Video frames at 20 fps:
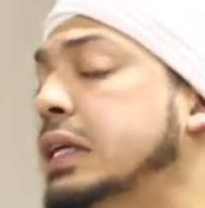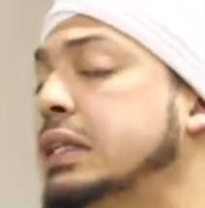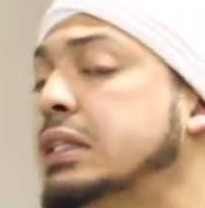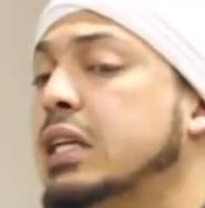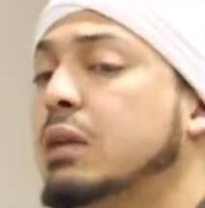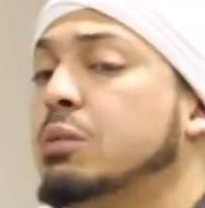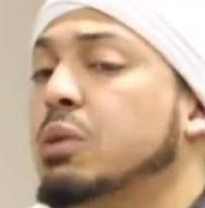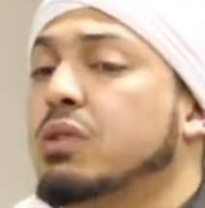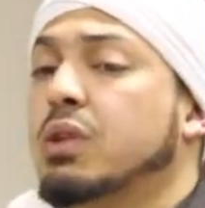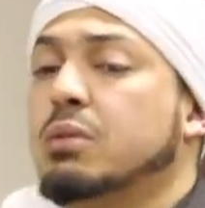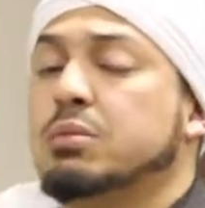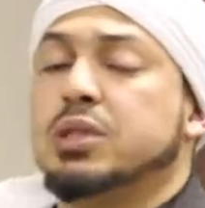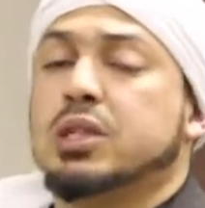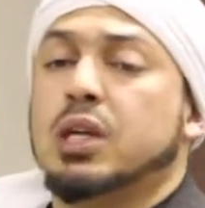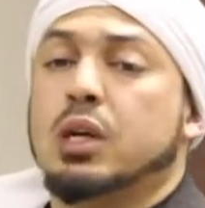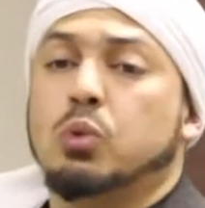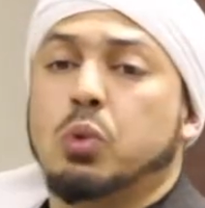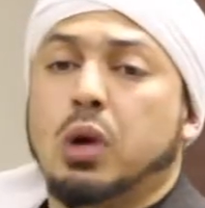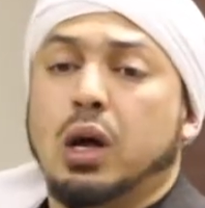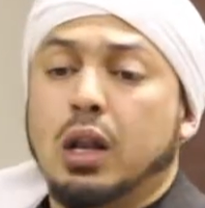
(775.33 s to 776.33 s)
Some of them
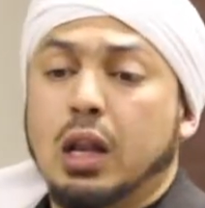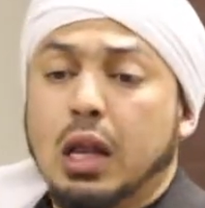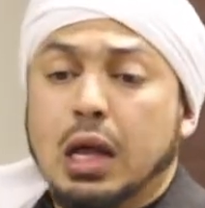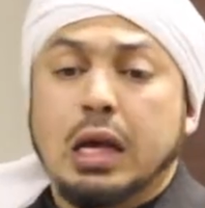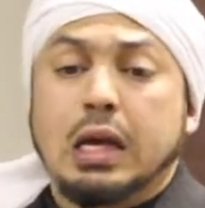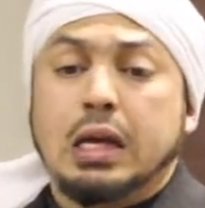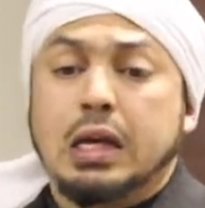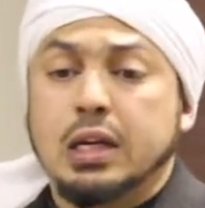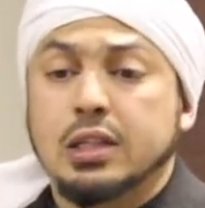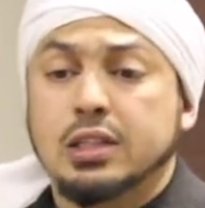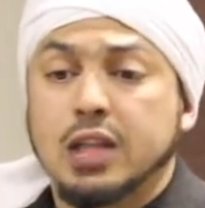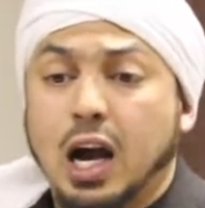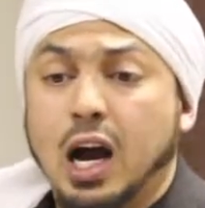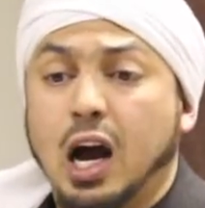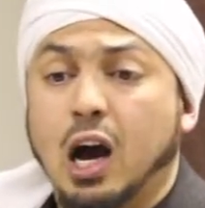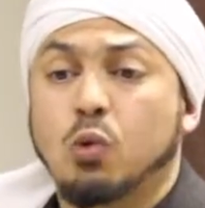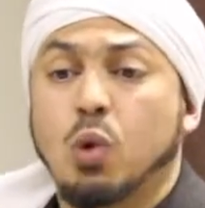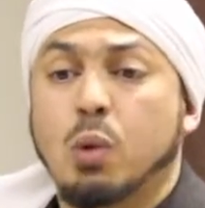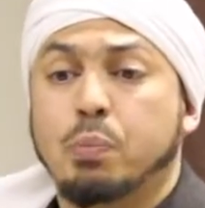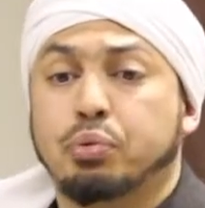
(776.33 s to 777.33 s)
said, well, he's
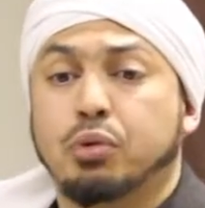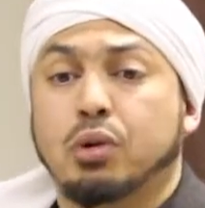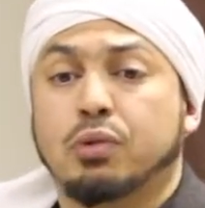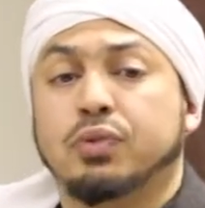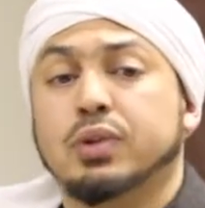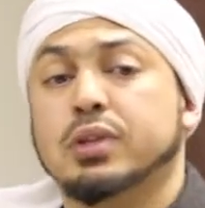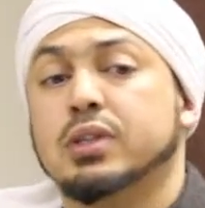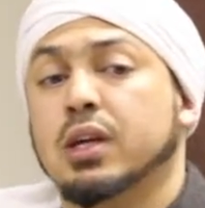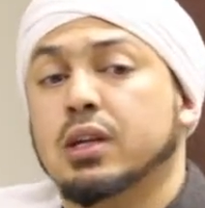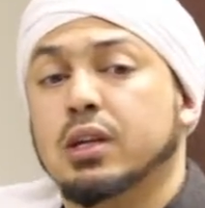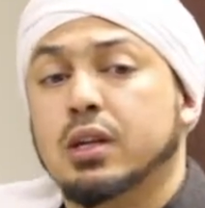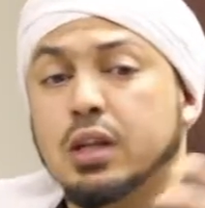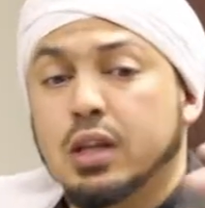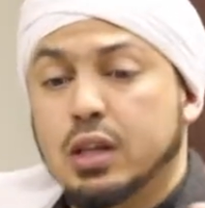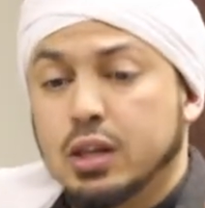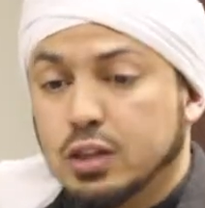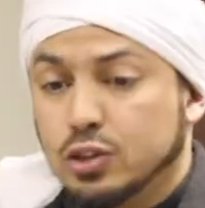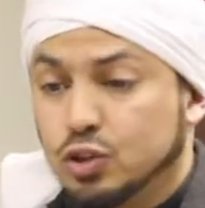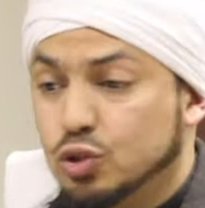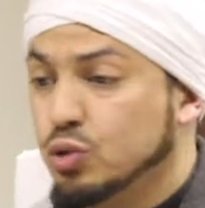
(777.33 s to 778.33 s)
our prophet. And
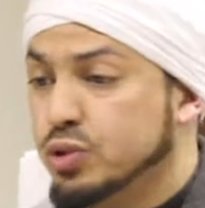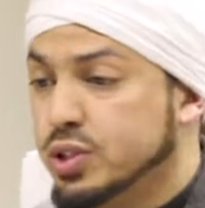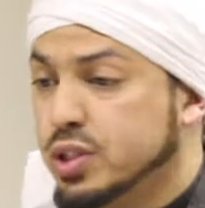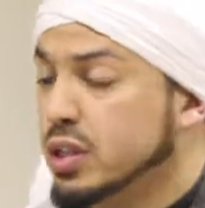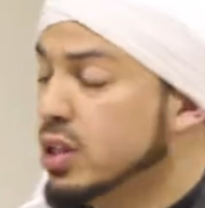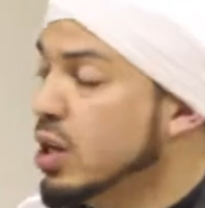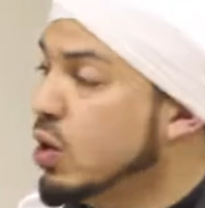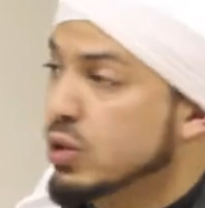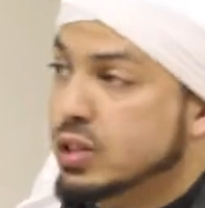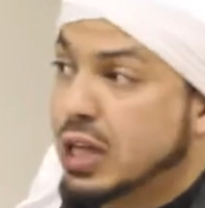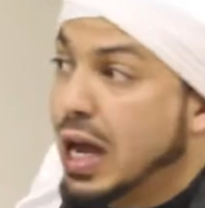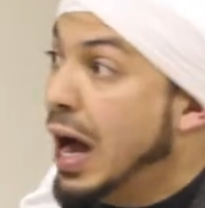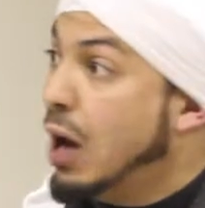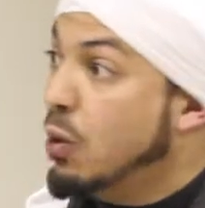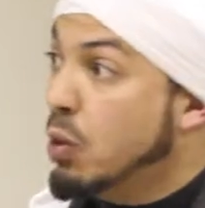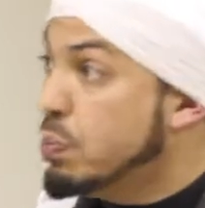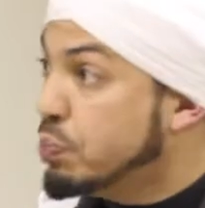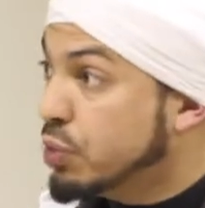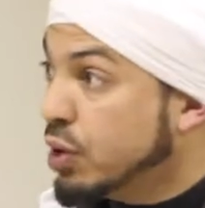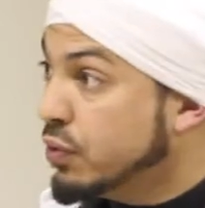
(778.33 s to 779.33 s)
the Jews said, no, he's
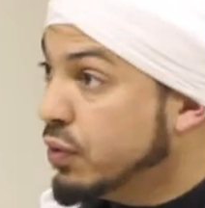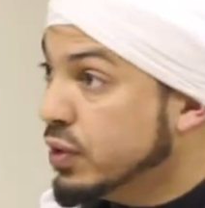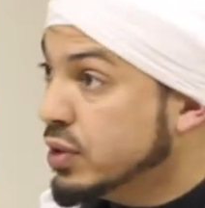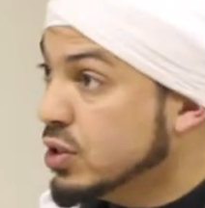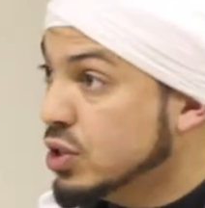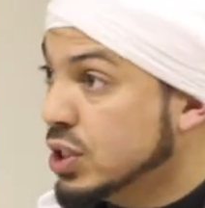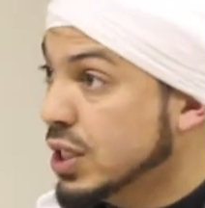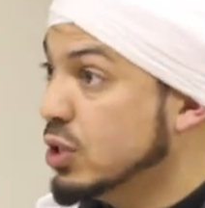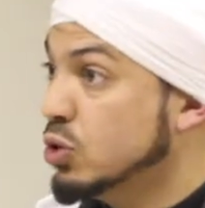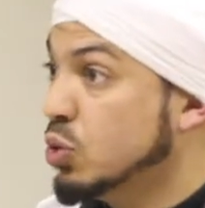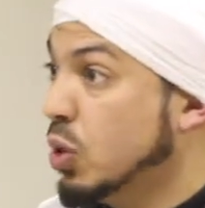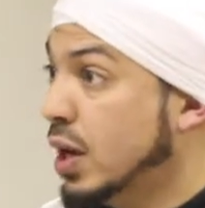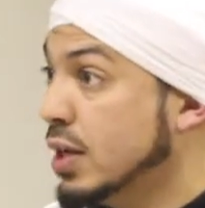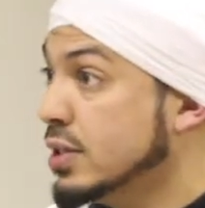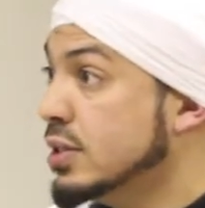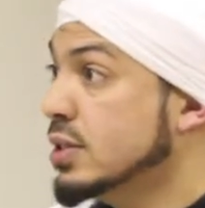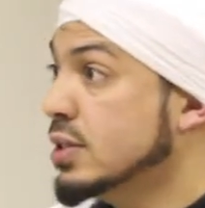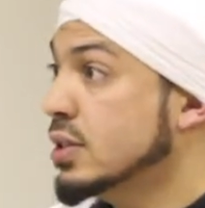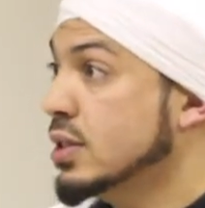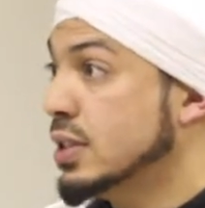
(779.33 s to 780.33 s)
our prophet. He's sent to
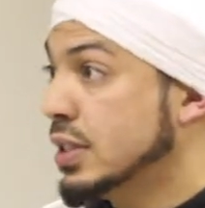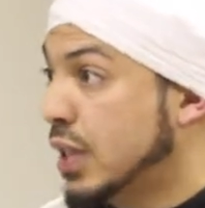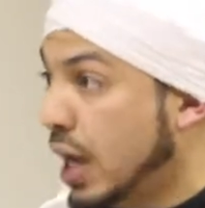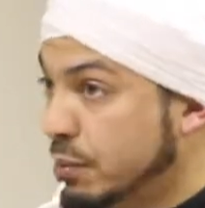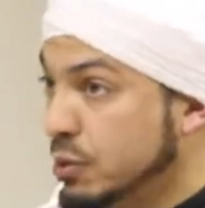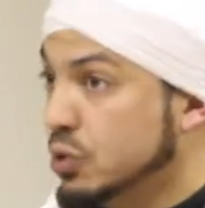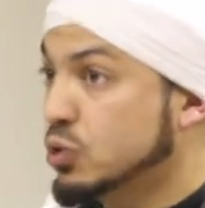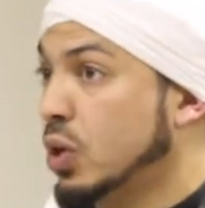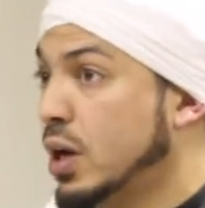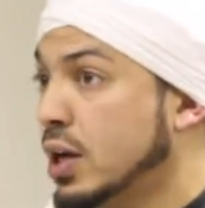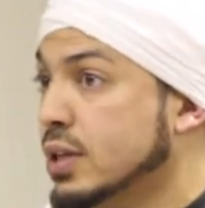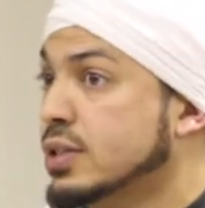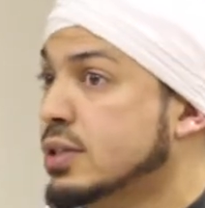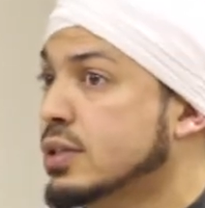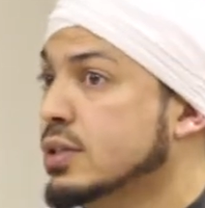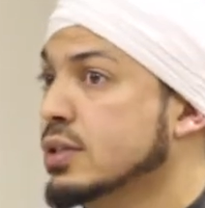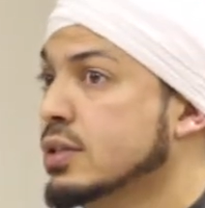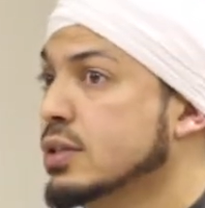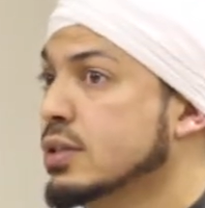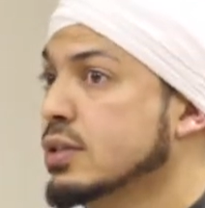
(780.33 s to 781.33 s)
us. He's coming to
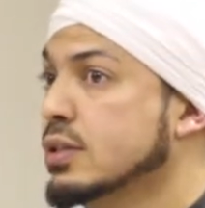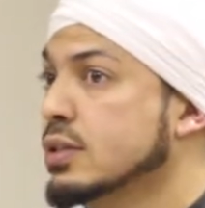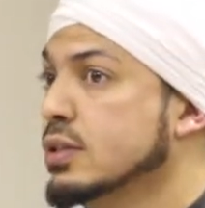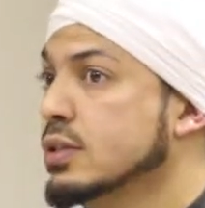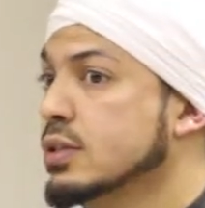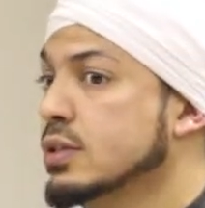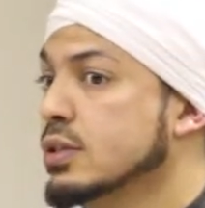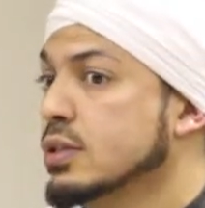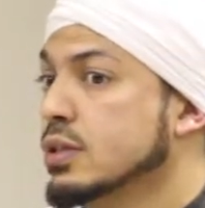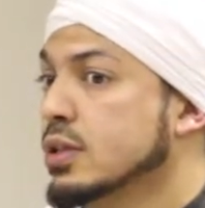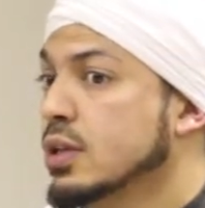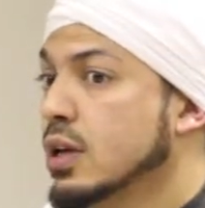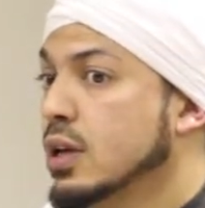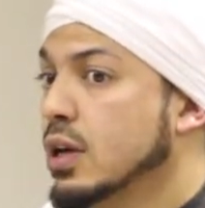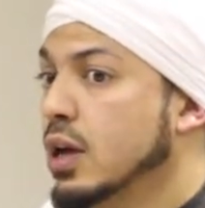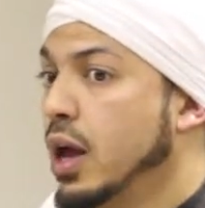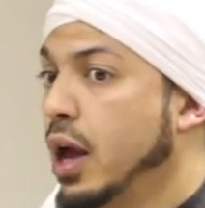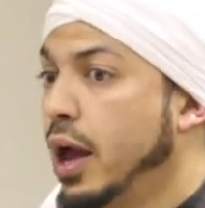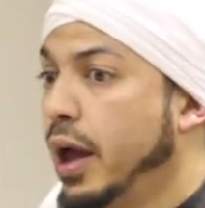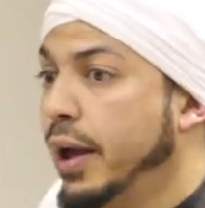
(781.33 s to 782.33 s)
us.
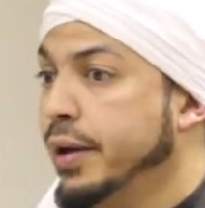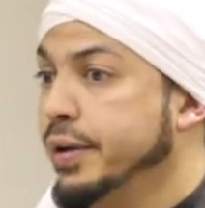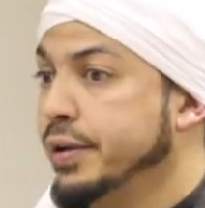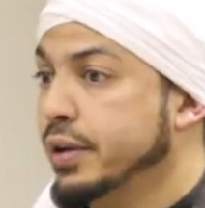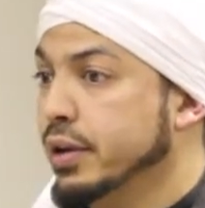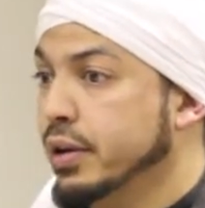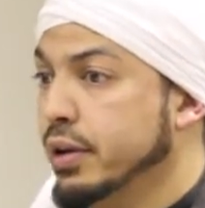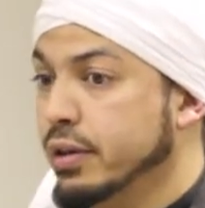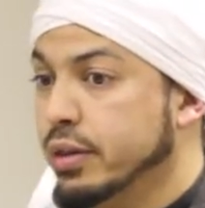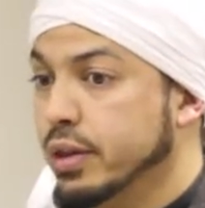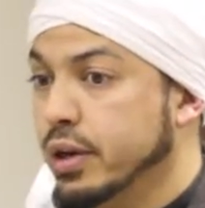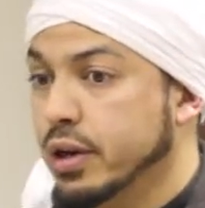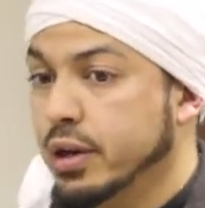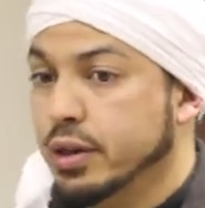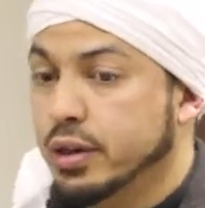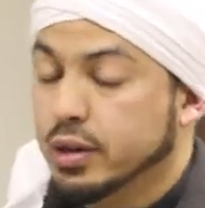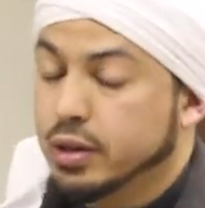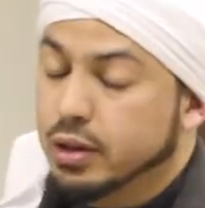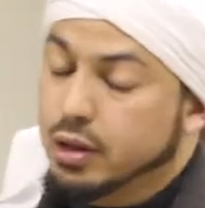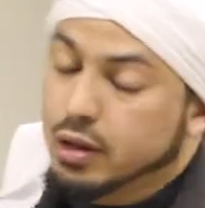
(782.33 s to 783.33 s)
And the,